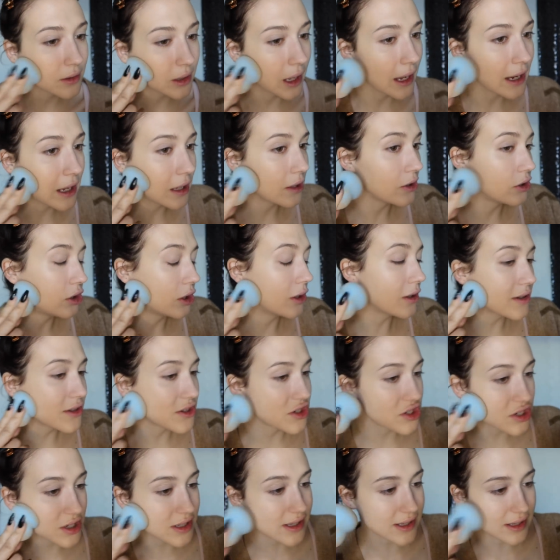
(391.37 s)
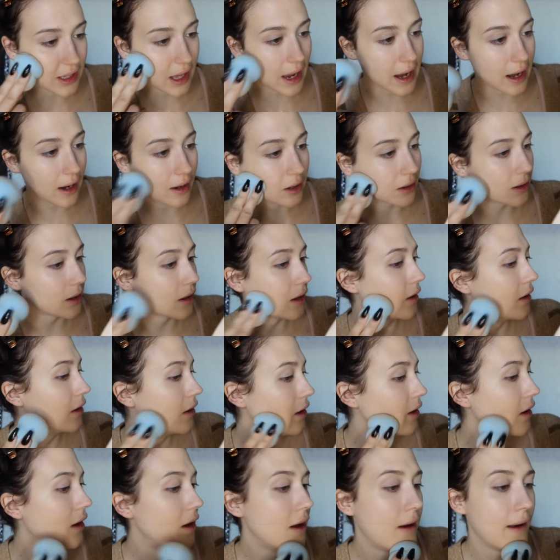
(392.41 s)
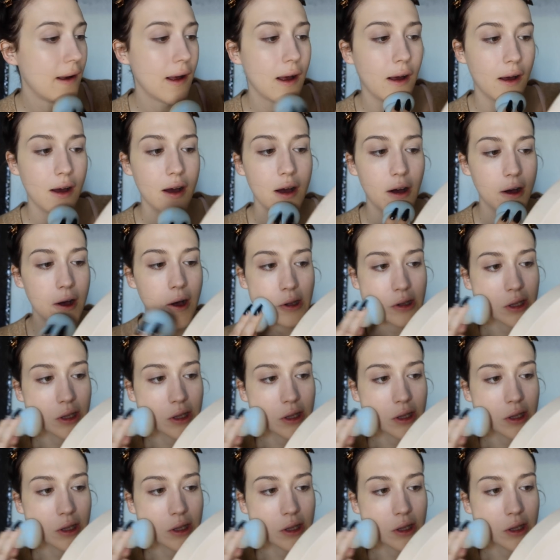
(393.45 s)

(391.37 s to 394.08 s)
Like it looks just like a